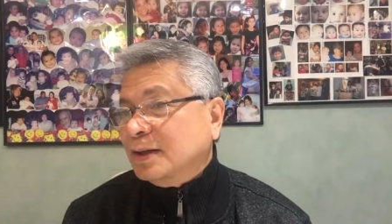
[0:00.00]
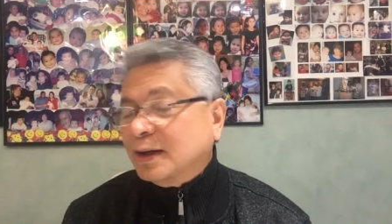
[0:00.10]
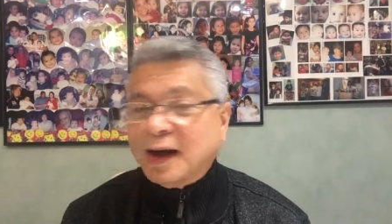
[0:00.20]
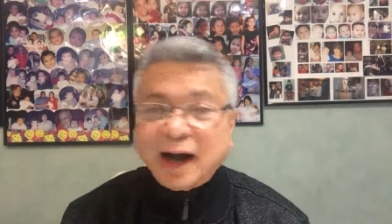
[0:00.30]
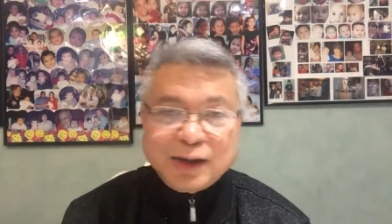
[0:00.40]

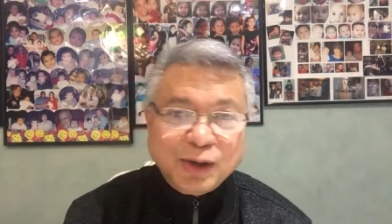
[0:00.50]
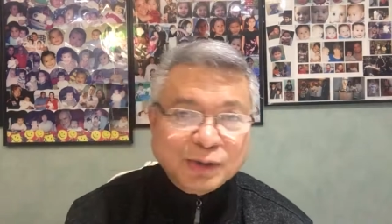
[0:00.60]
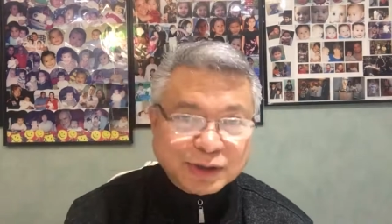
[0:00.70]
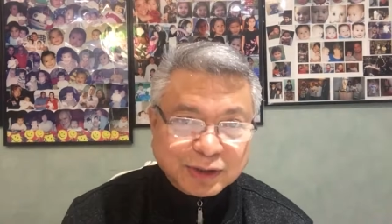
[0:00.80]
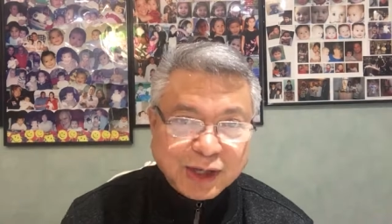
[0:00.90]
God
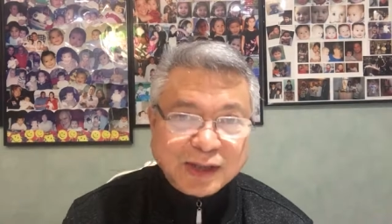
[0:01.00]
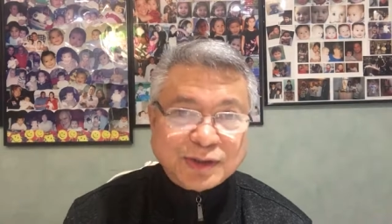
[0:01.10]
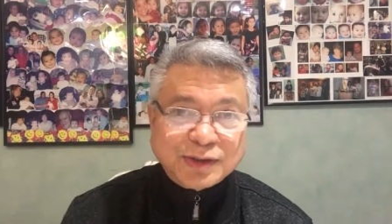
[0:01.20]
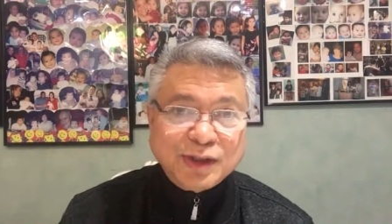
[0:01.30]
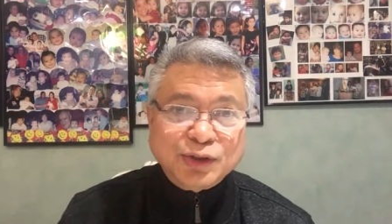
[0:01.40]
uses us
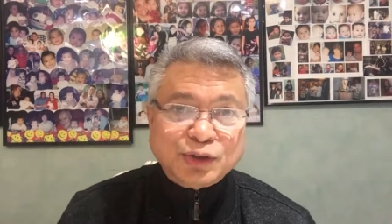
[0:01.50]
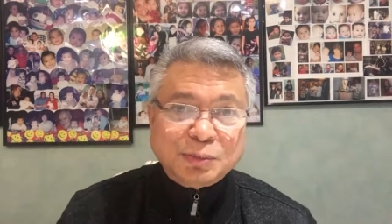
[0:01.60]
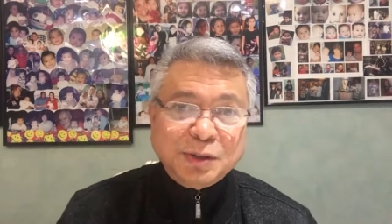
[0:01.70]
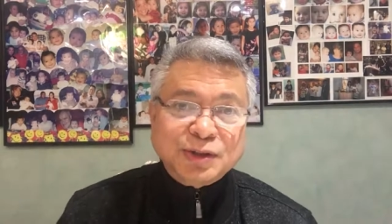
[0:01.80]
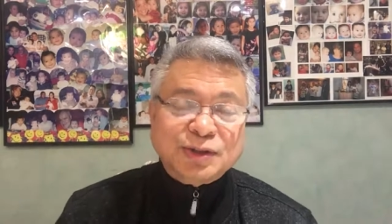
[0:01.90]
as
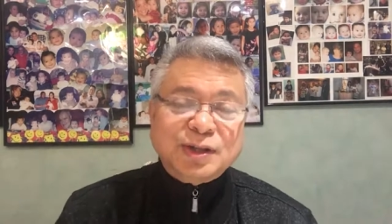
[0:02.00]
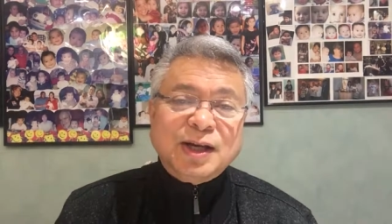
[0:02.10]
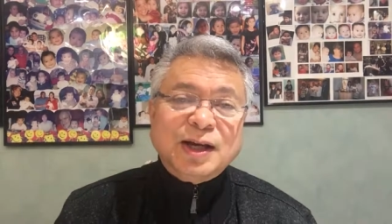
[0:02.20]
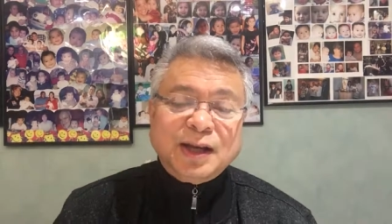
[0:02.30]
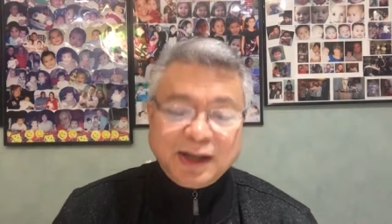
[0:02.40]
instruments
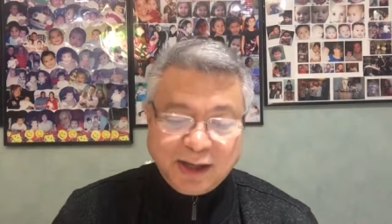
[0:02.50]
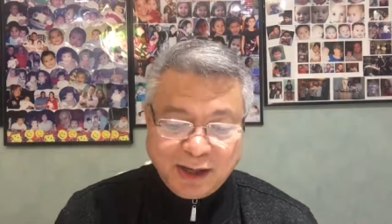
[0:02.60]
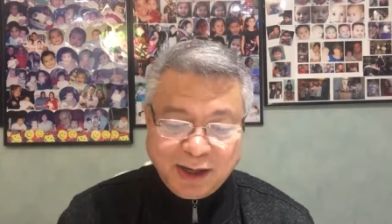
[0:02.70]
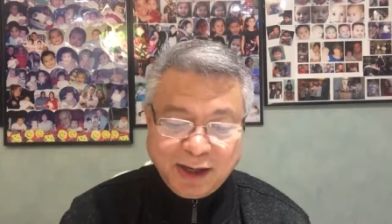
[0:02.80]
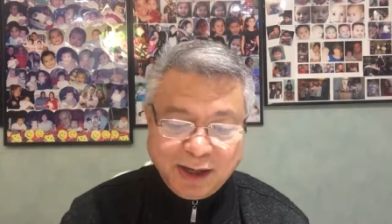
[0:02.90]

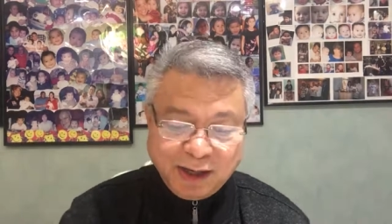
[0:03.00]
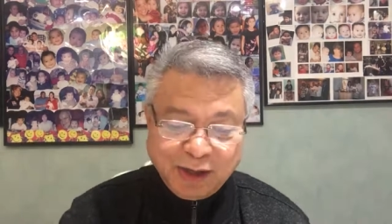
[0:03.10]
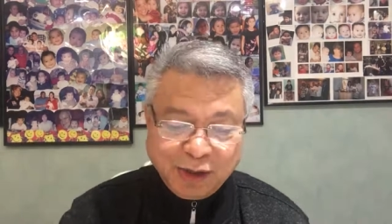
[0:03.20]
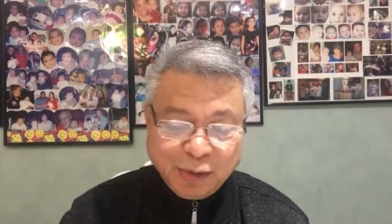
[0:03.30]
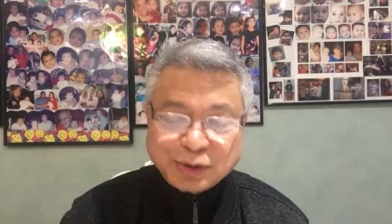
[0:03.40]
uh, and, and
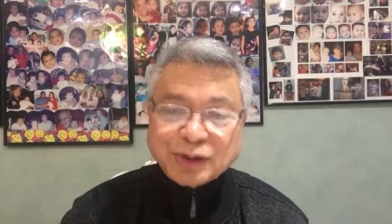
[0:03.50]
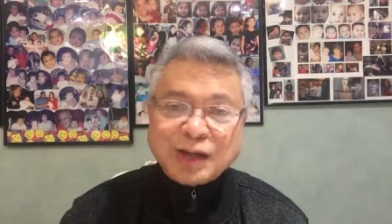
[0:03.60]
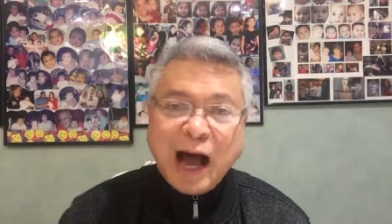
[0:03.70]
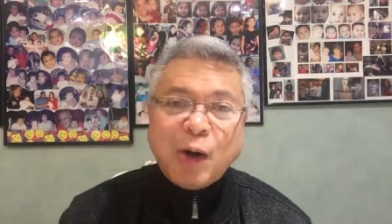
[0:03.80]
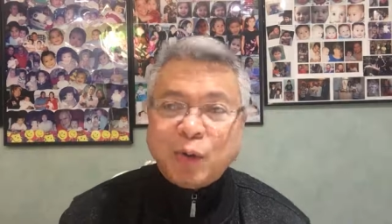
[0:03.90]
uses
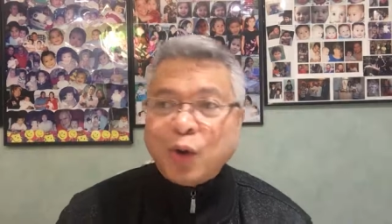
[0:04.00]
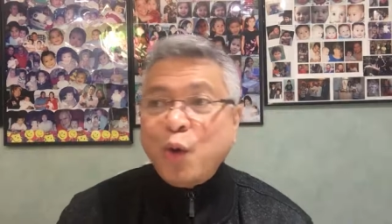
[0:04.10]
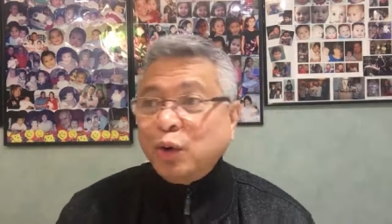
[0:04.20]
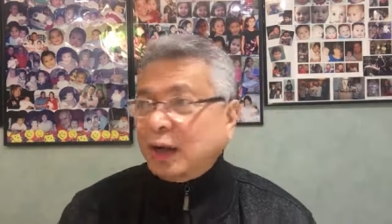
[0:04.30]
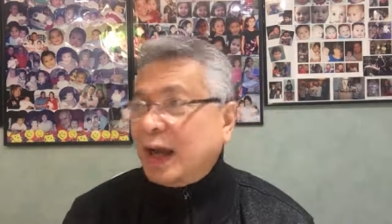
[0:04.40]
our
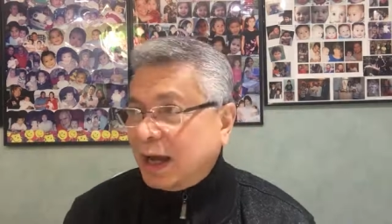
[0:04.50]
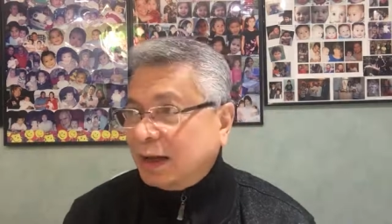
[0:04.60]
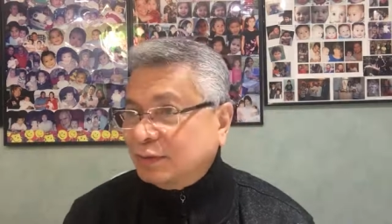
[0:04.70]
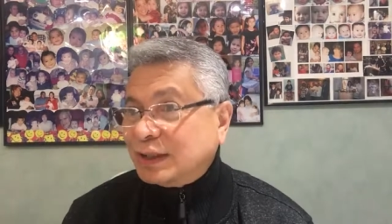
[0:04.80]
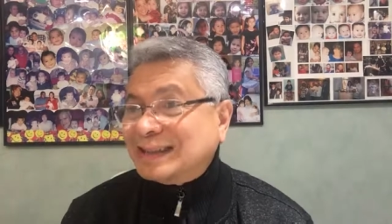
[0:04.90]
own
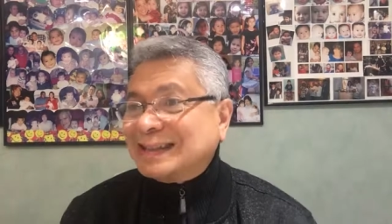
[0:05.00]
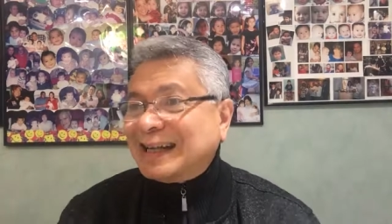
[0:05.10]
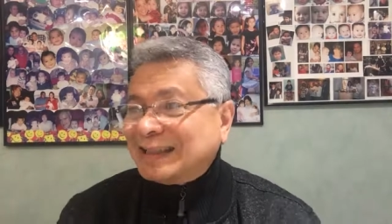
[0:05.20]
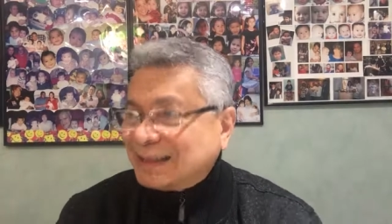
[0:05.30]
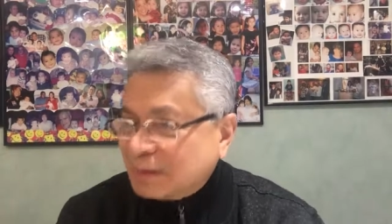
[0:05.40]
lives as
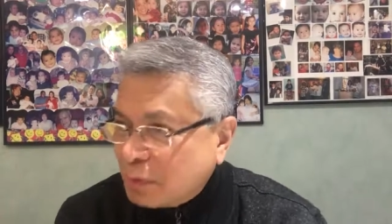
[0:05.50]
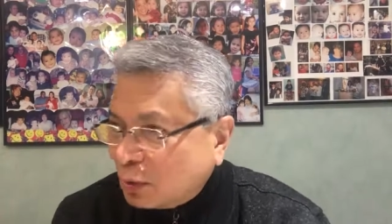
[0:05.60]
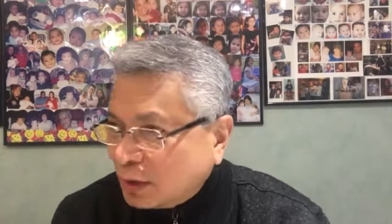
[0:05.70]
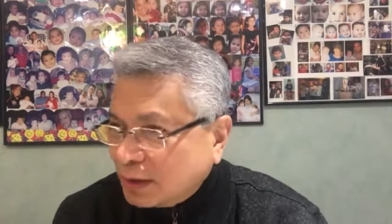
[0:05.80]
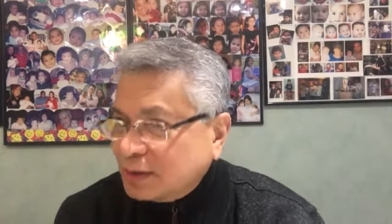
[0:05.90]

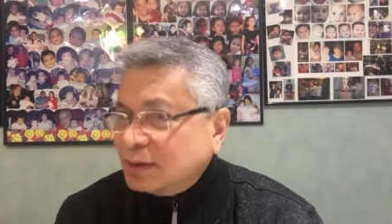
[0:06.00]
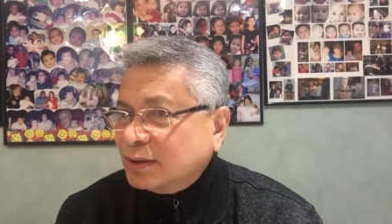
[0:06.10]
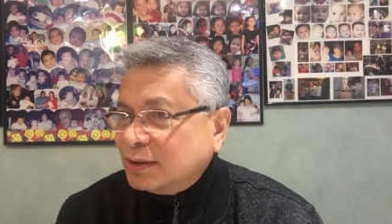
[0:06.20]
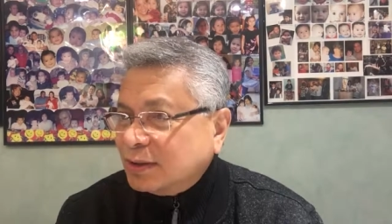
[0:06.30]
testimonies